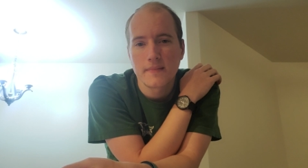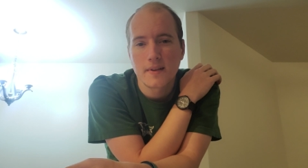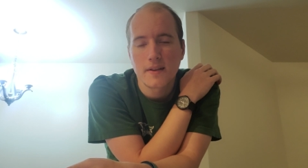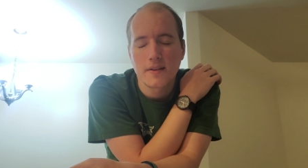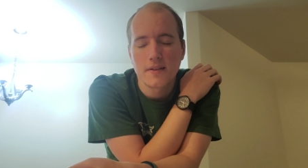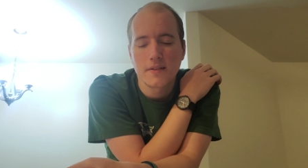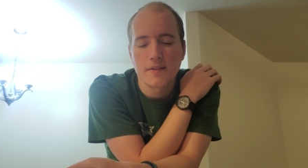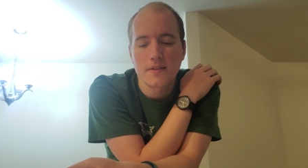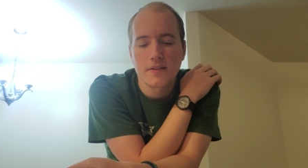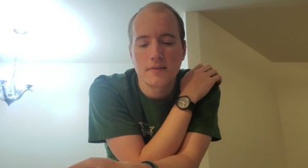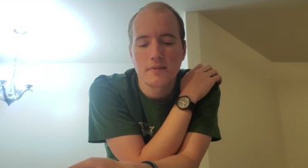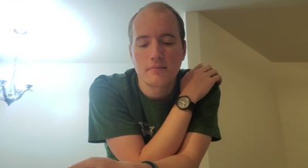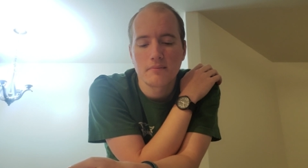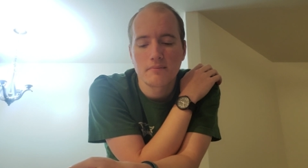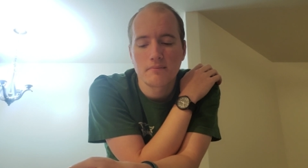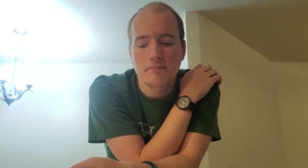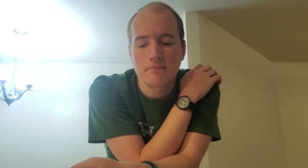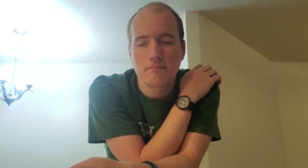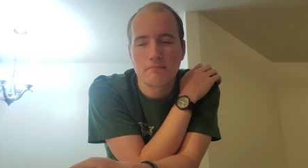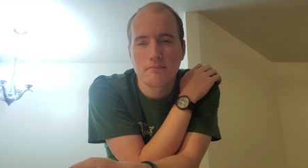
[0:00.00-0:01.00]
because
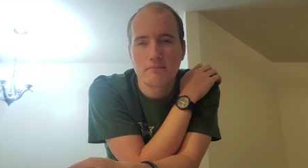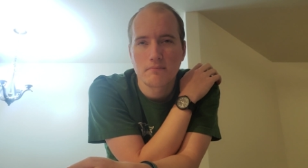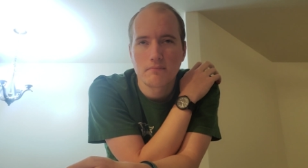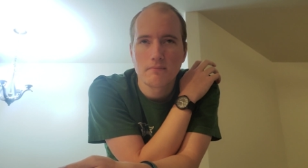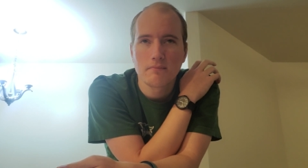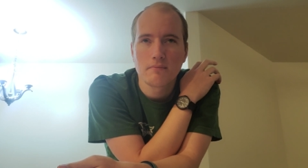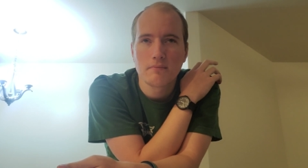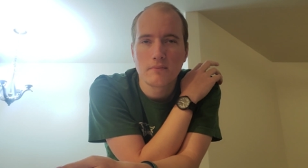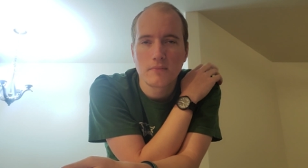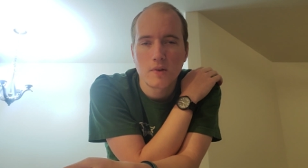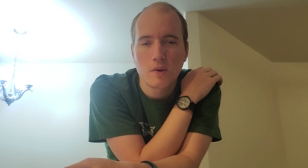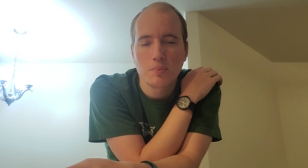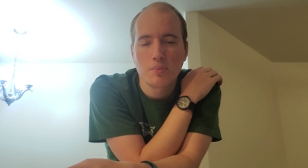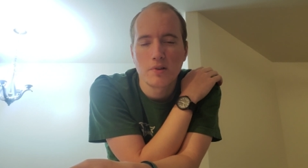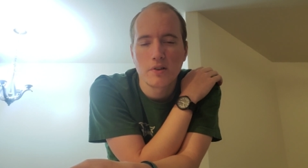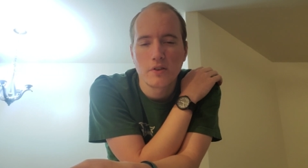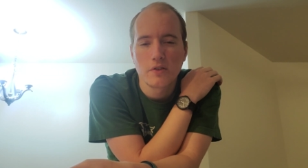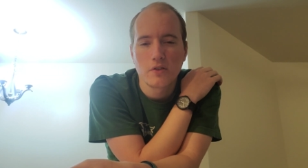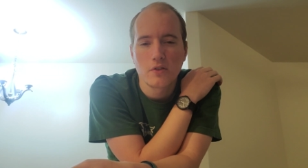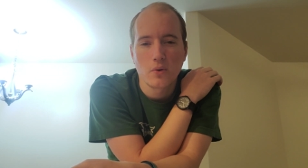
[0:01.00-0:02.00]
to
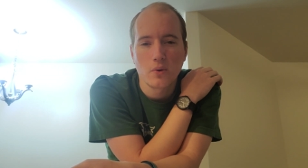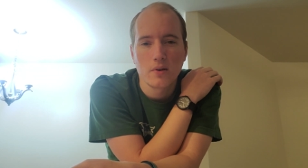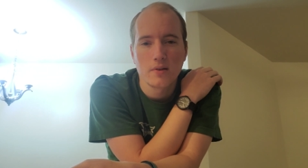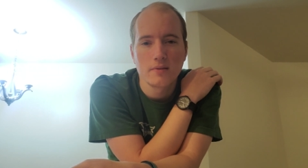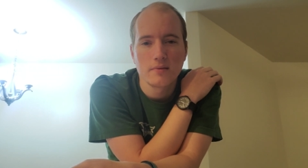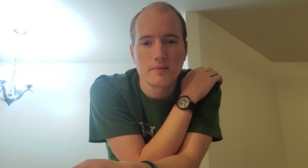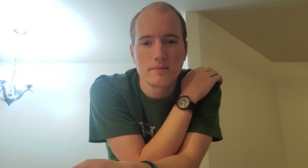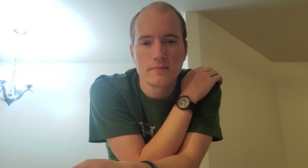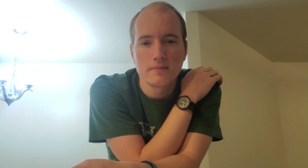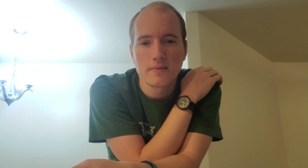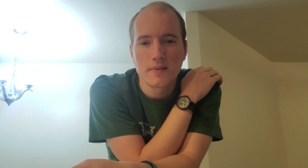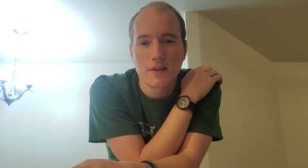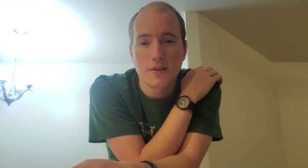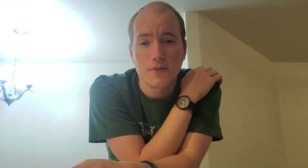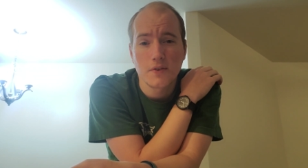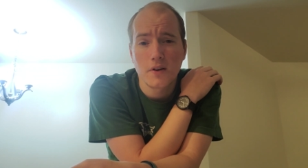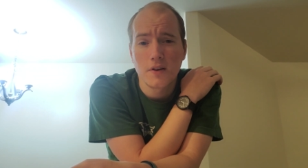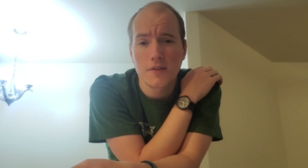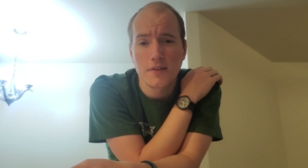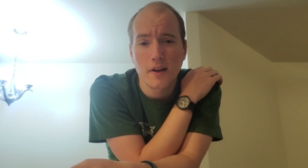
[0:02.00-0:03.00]
put it short, as
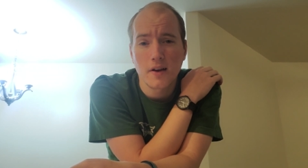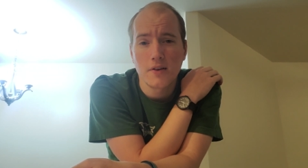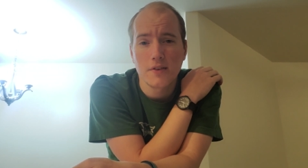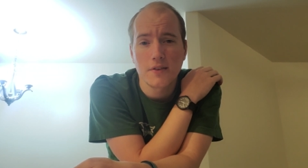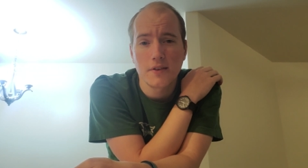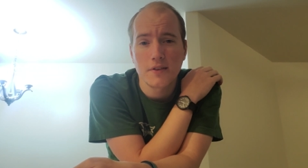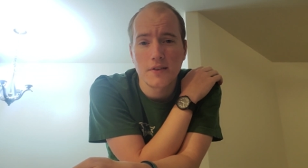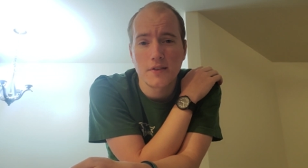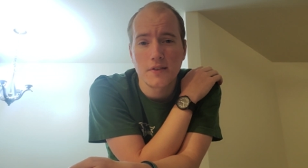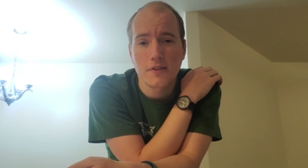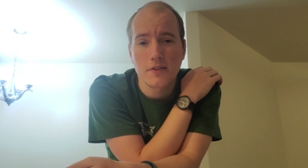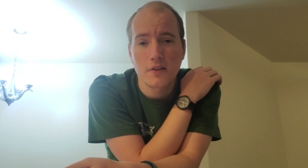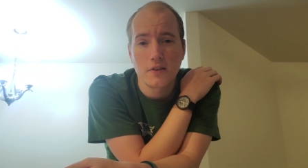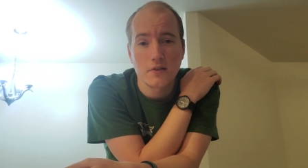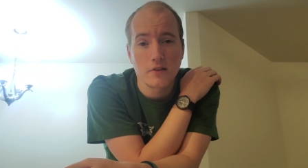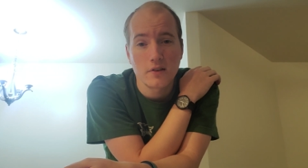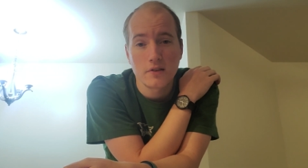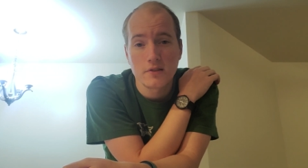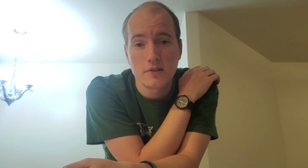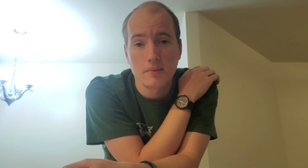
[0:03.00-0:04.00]
far as iRacing is
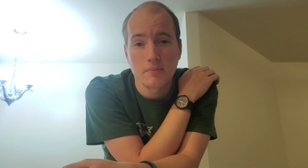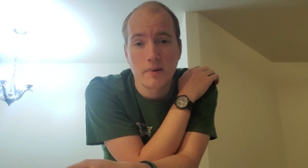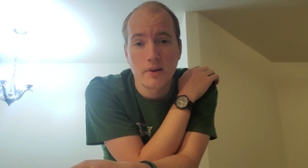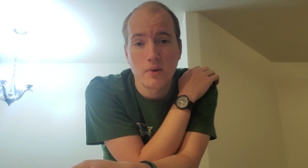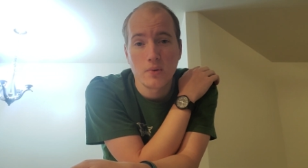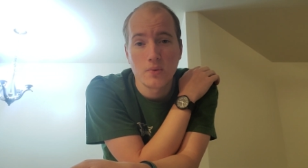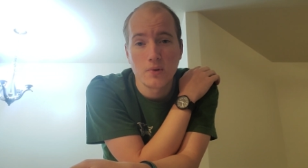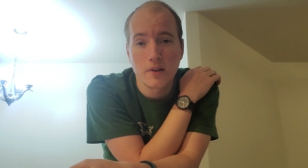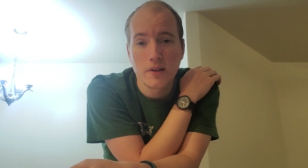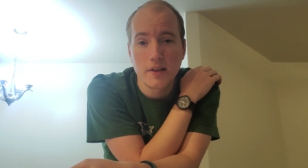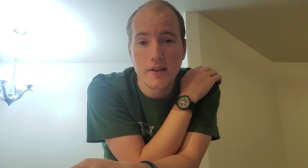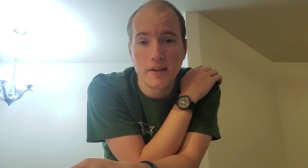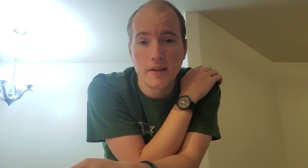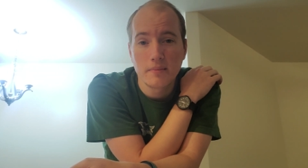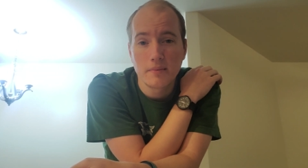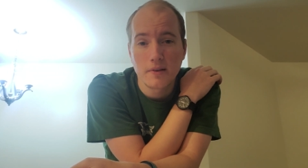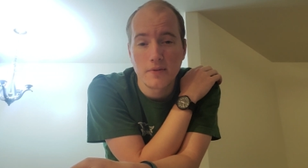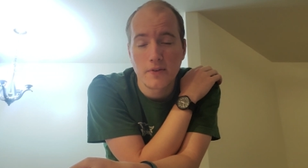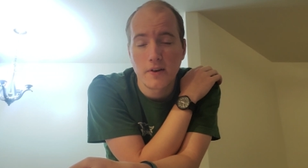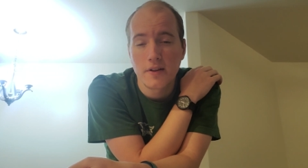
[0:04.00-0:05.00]
concerned, other than my own league
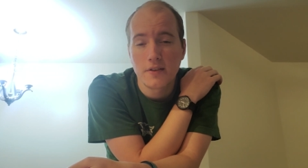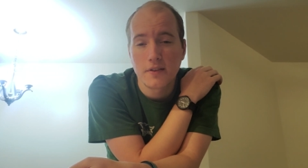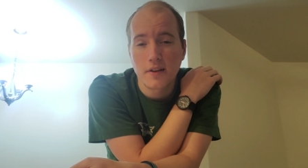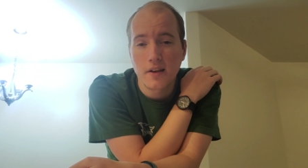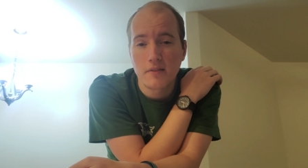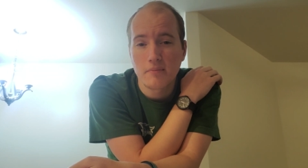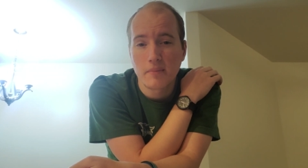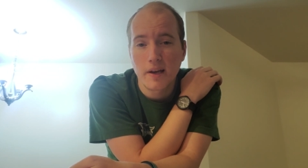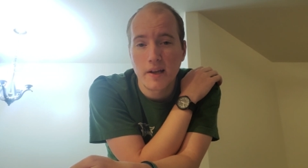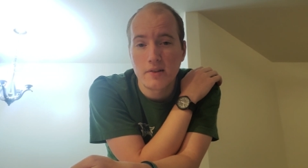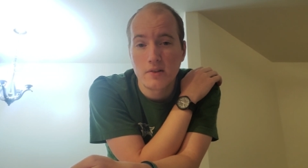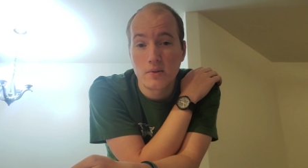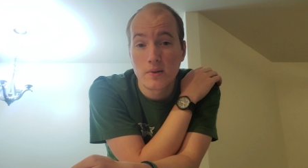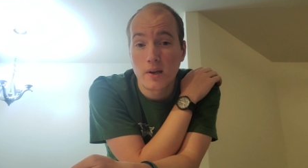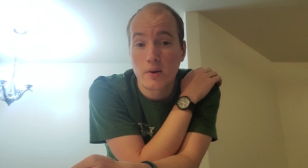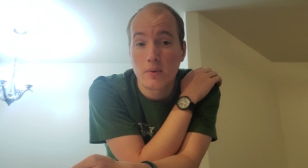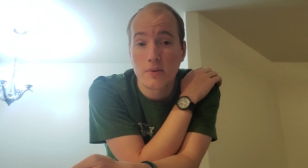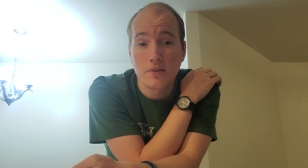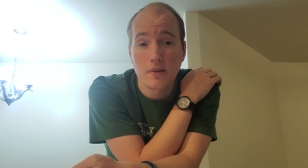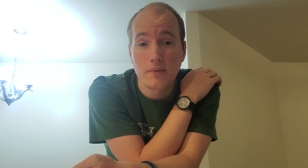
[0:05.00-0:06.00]
and the friends I've made through
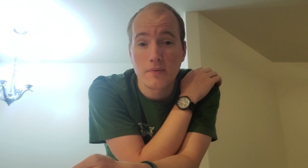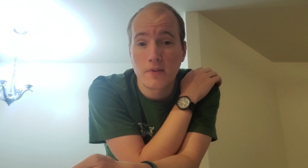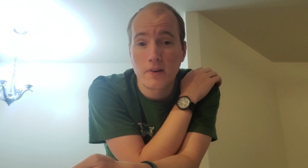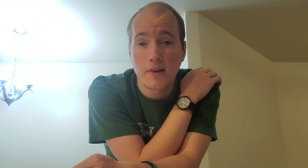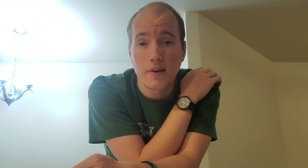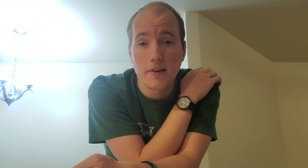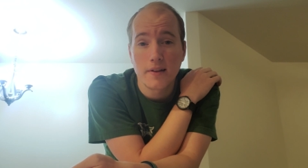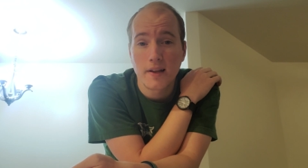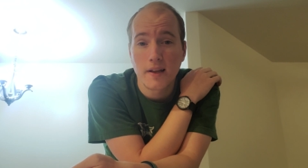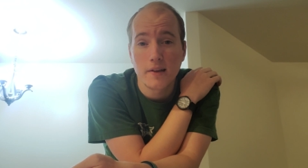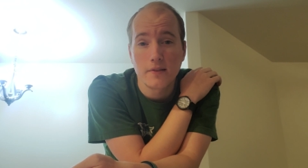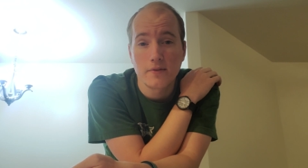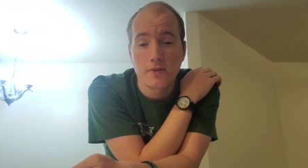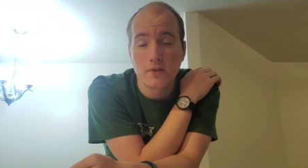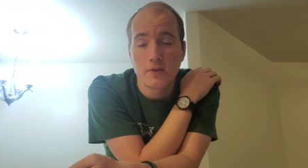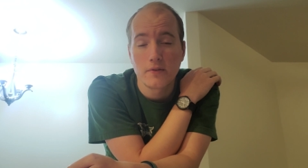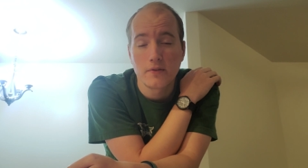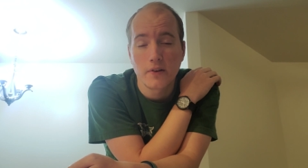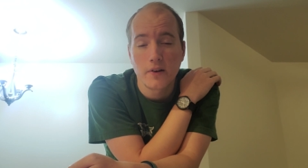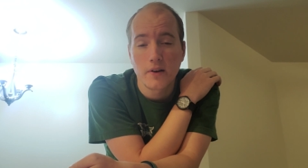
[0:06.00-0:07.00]
there, which I'm very
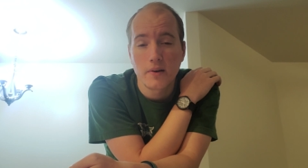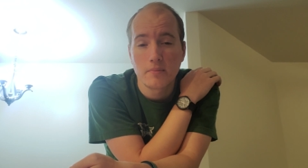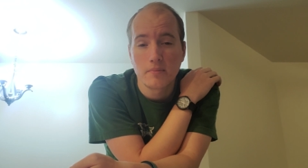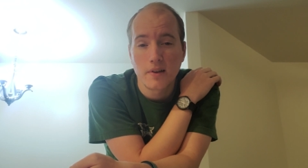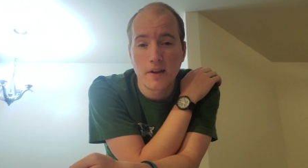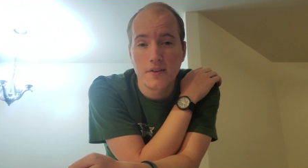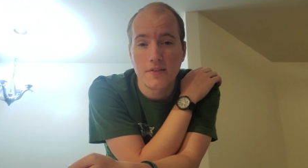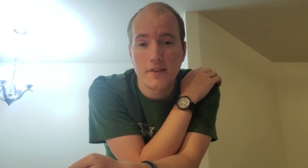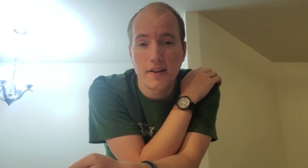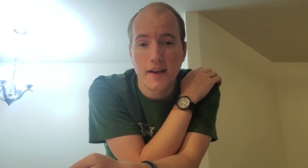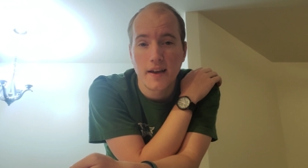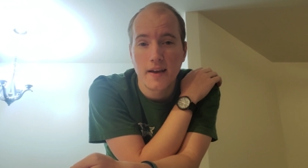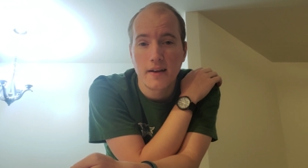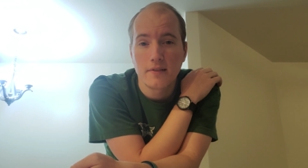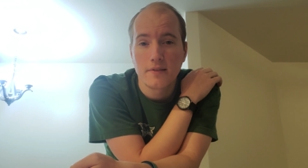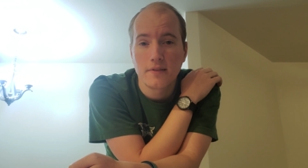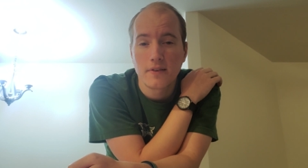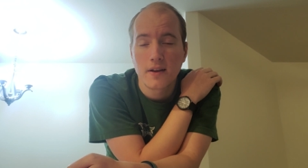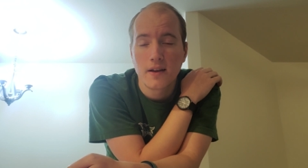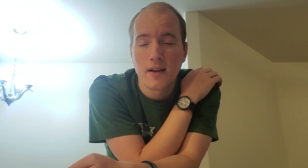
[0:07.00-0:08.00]
thankful and very blessed to
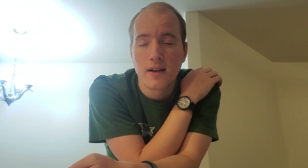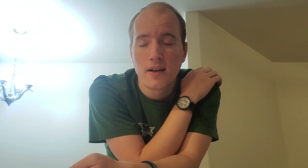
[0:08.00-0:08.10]
have,